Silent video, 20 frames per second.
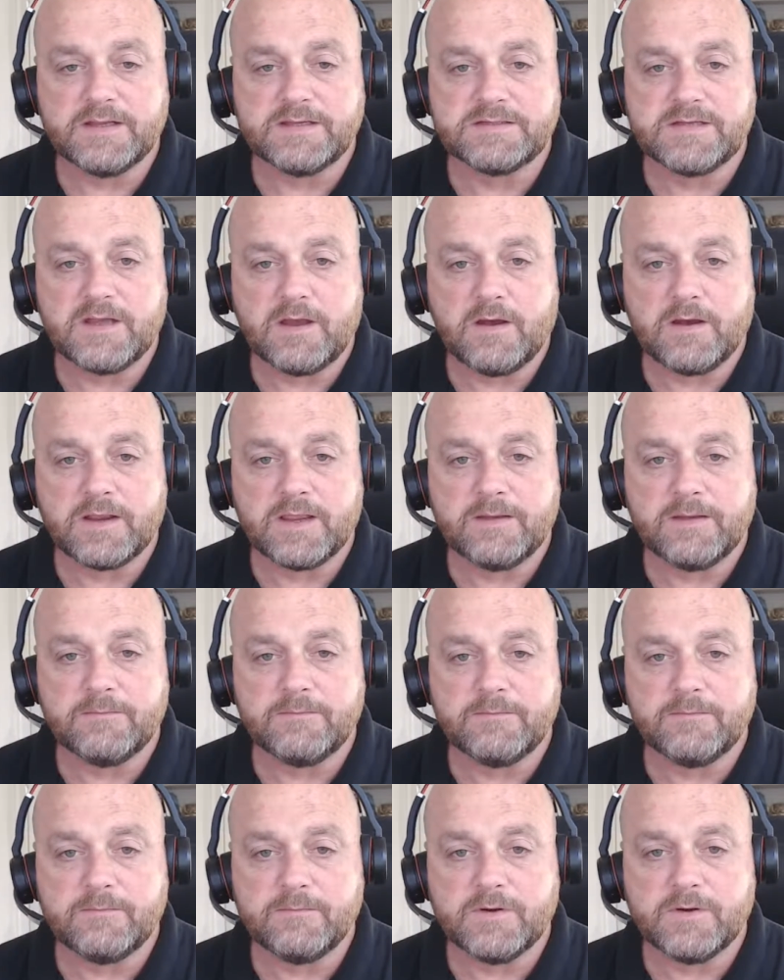target
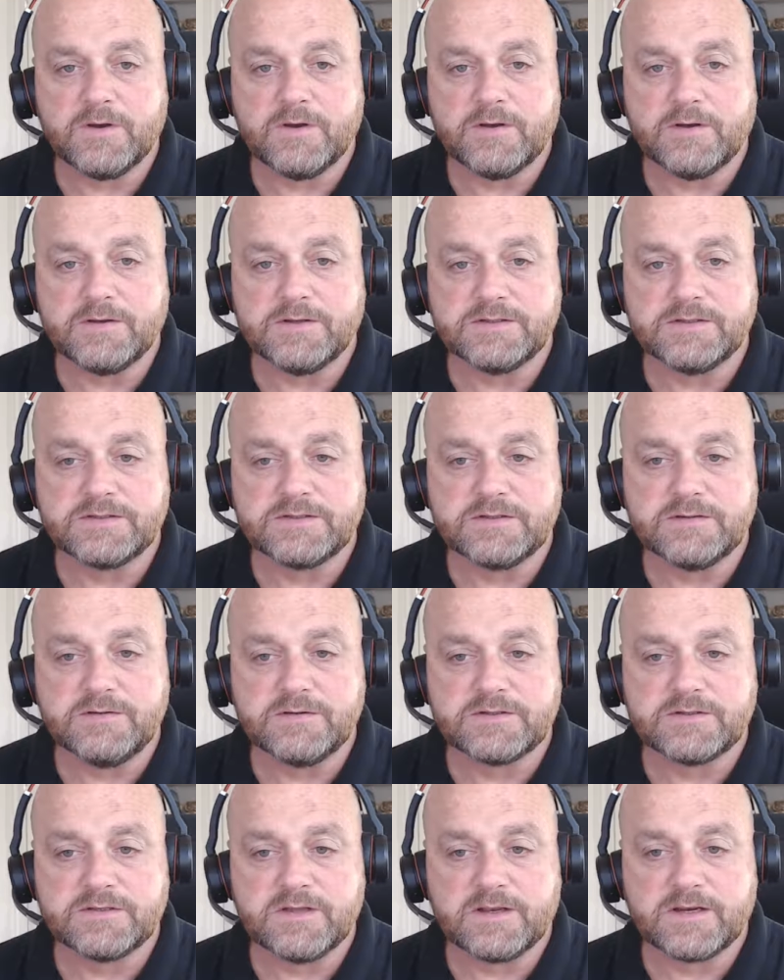
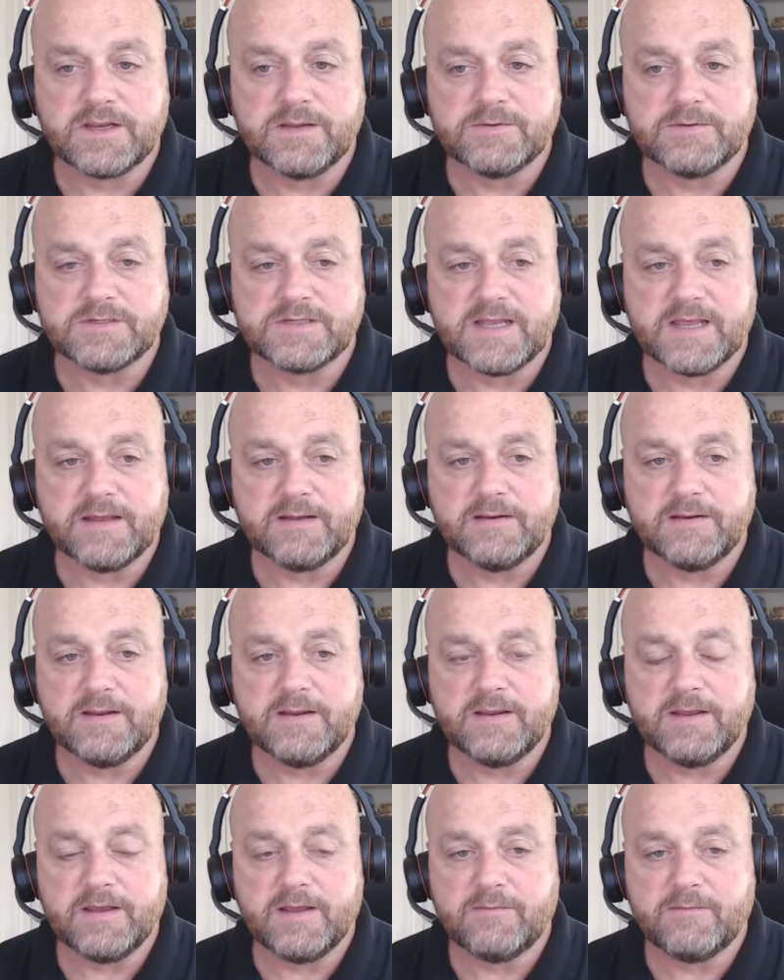looks like it was down
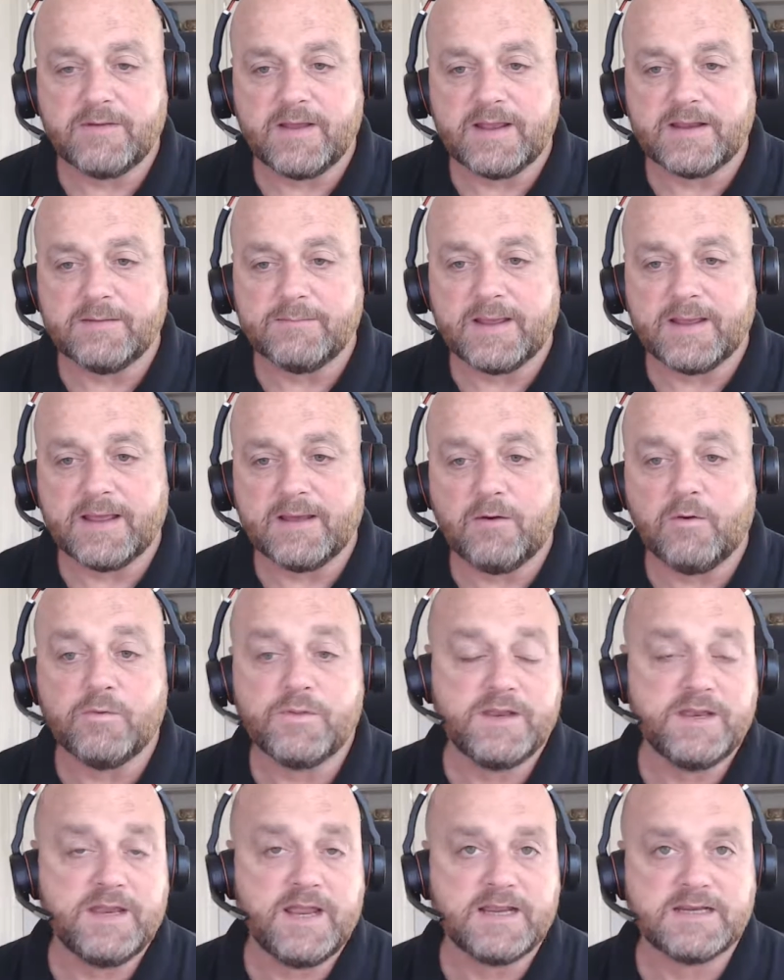around about, or
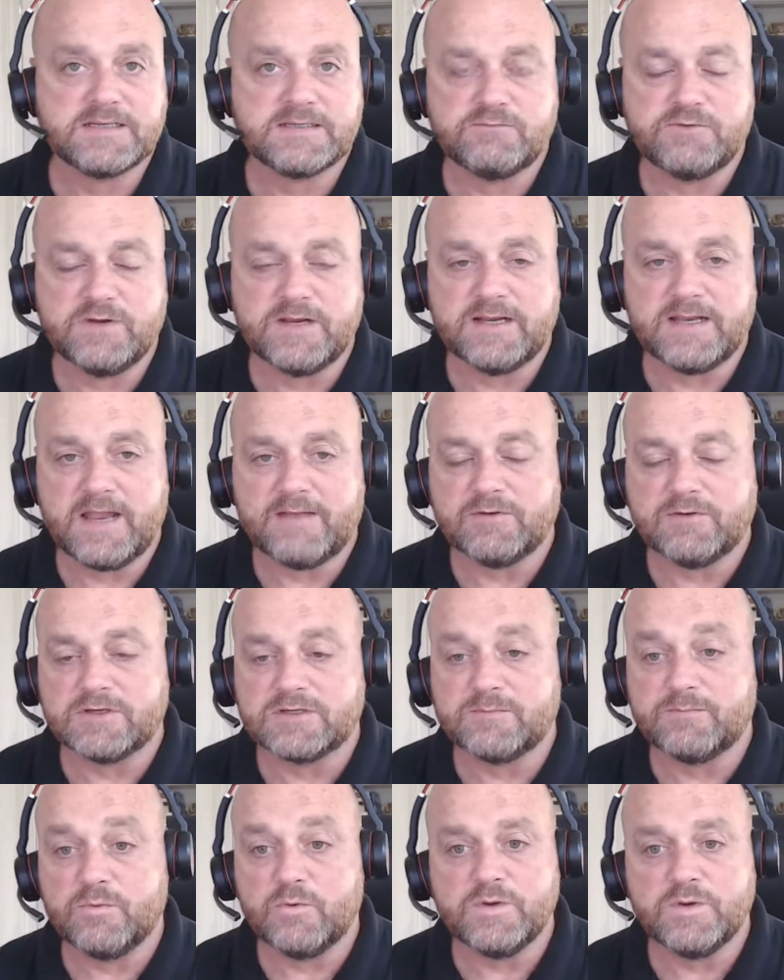the next real level of
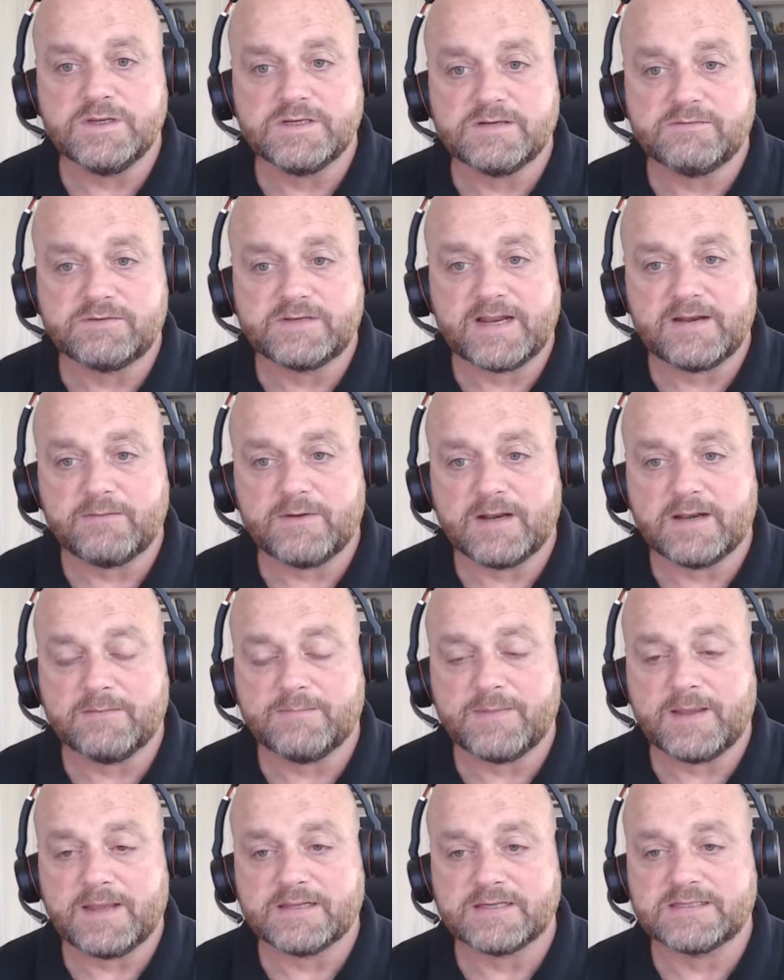support is down around
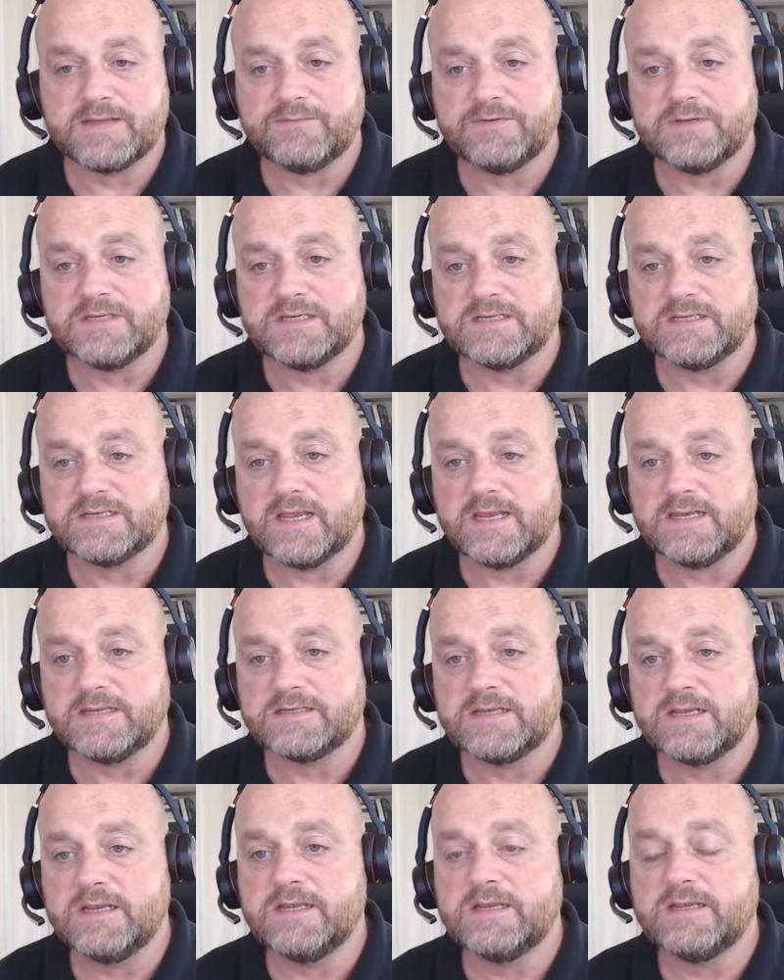about 70
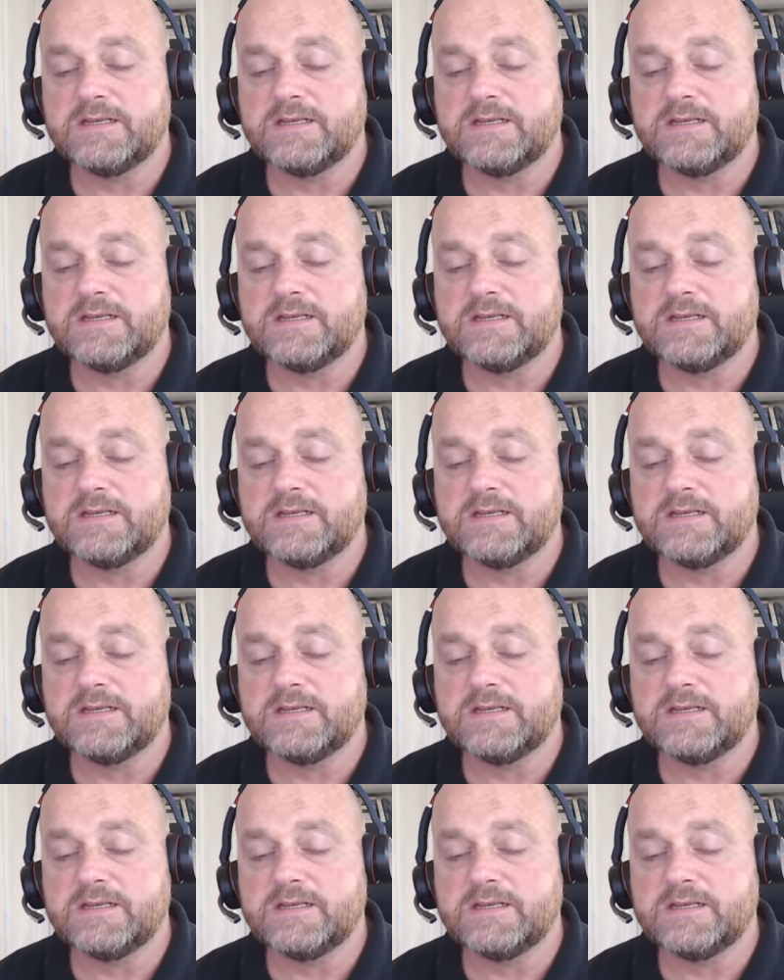cents.